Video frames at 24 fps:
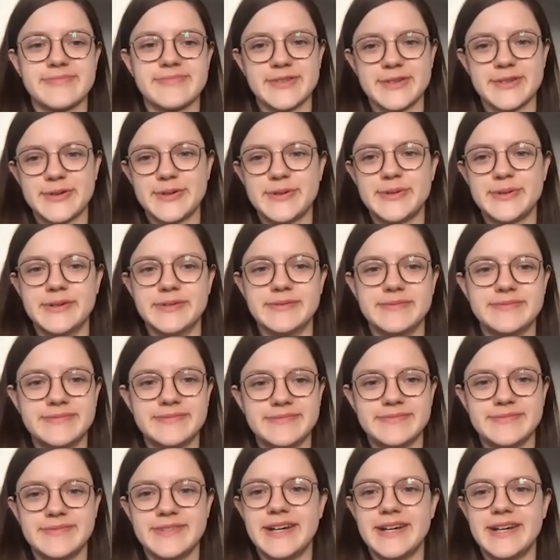Cool.
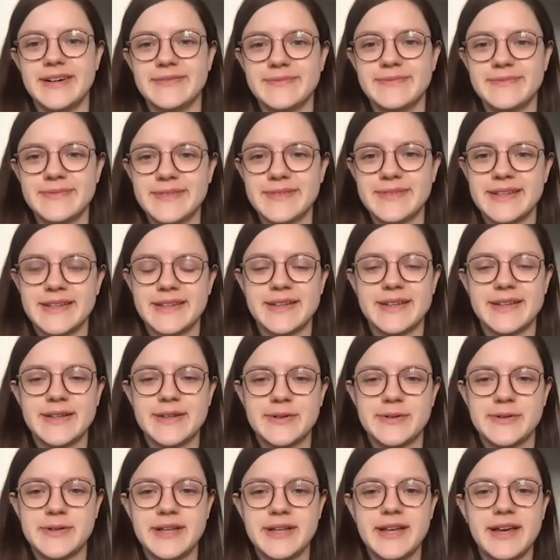Yeah.
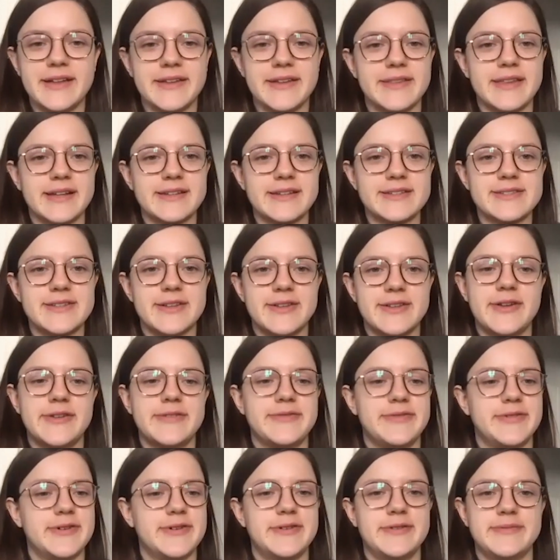Well, yeah, thanks a
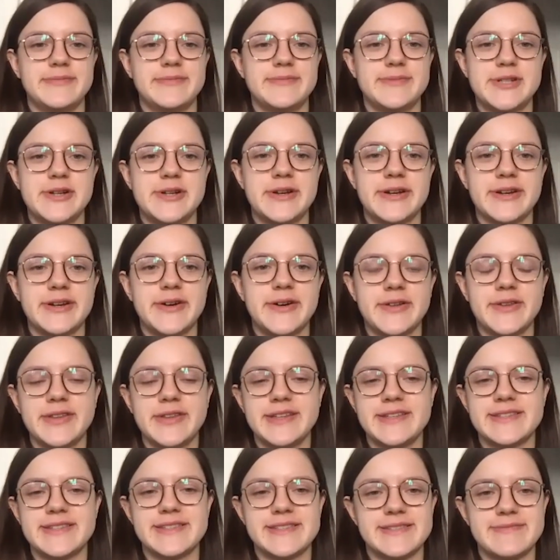lot for sharing all
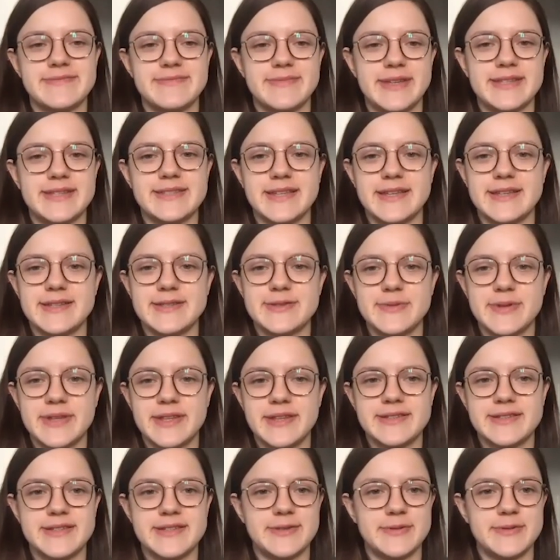these insights with
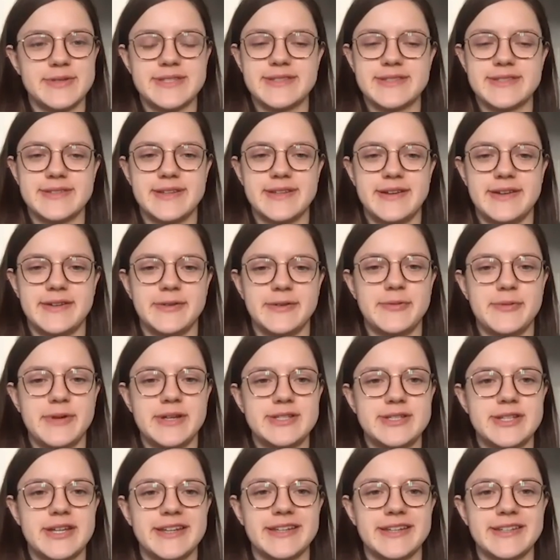us. It was
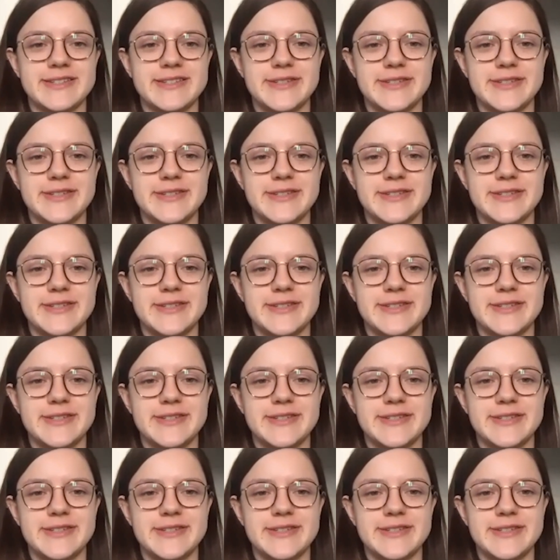great chatting to